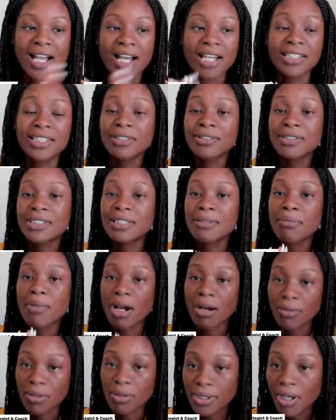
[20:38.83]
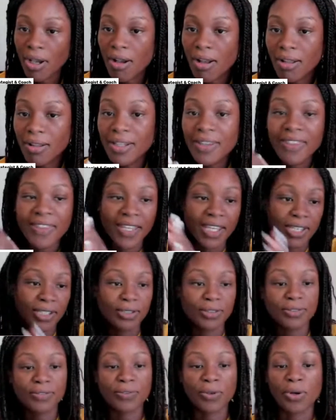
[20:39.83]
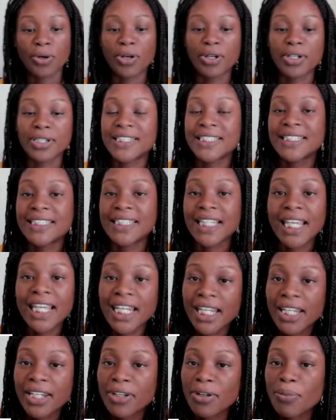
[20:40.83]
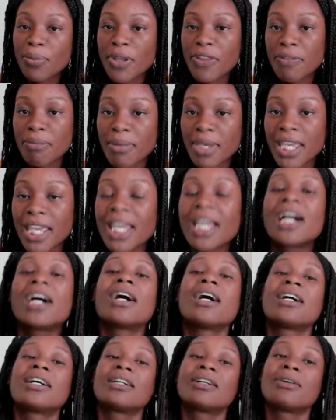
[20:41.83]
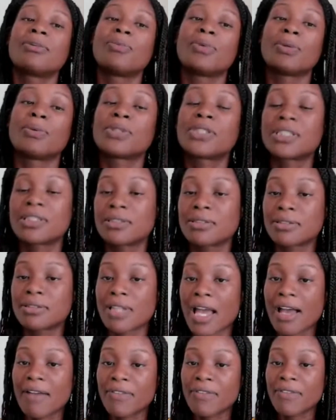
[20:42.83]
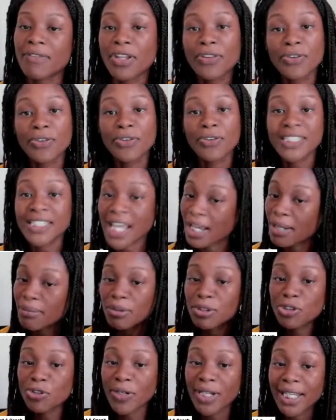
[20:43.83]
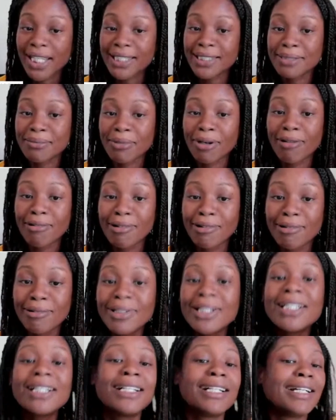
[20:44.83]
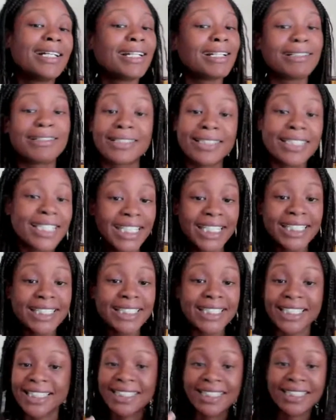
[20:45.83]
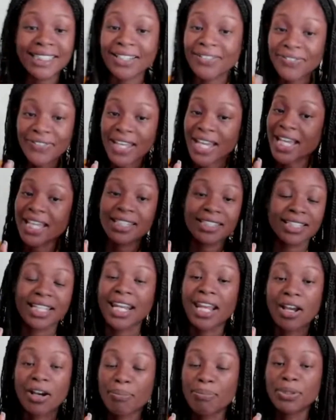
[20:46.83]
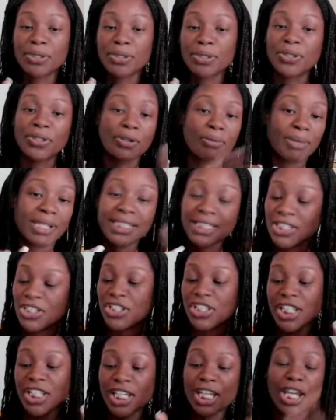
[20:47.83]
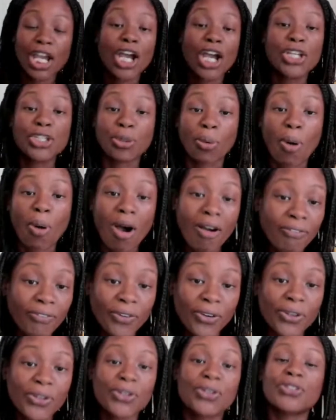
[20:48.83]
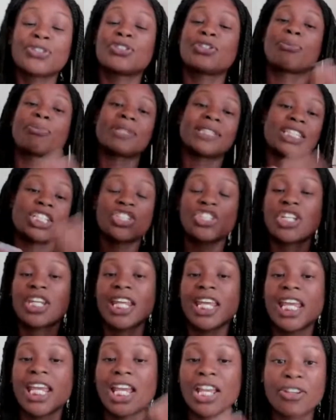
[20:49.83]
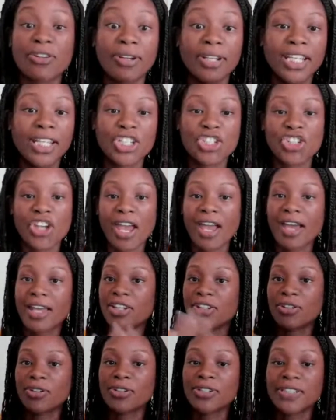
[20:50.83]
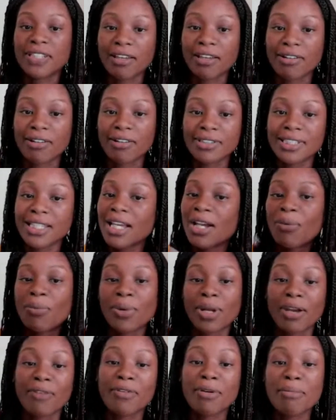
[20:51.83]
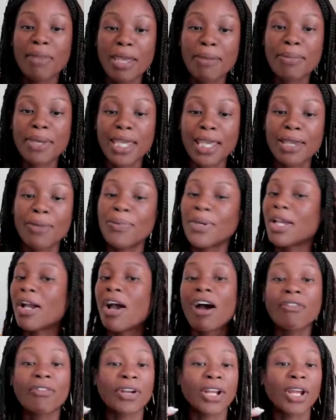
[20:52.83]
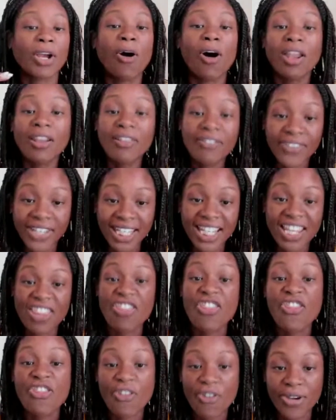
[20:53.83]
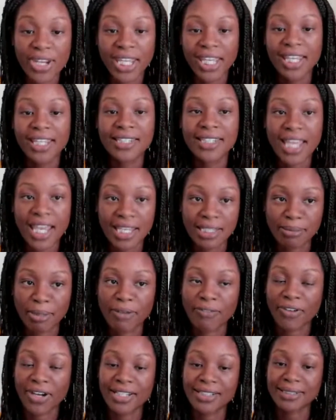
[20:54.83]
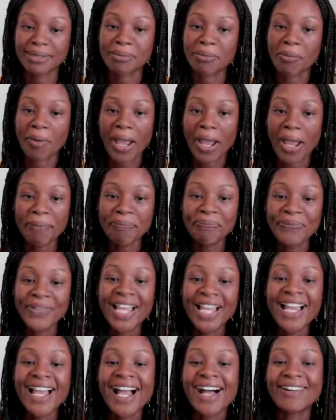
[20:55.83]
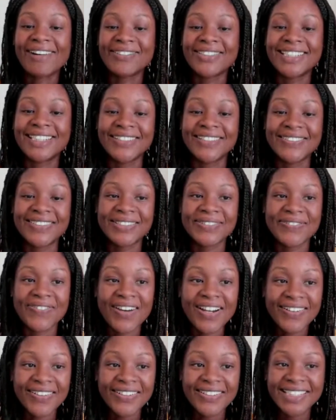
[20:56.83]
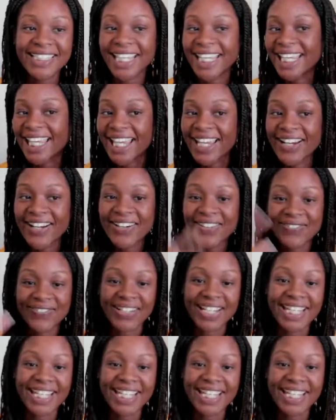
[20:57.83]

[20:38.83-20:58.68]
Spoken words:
Until tomorrow, y'all, thank you for sticking in here with me. We will have another snackable training tomorrow, goodies and stuff that's going to help you with your messaging, your offers, your positioning, your lead gen, your sales, whatever it may be. We covering all of it in 30 days, my friends. Okay. I will see you tomorrow. Take care.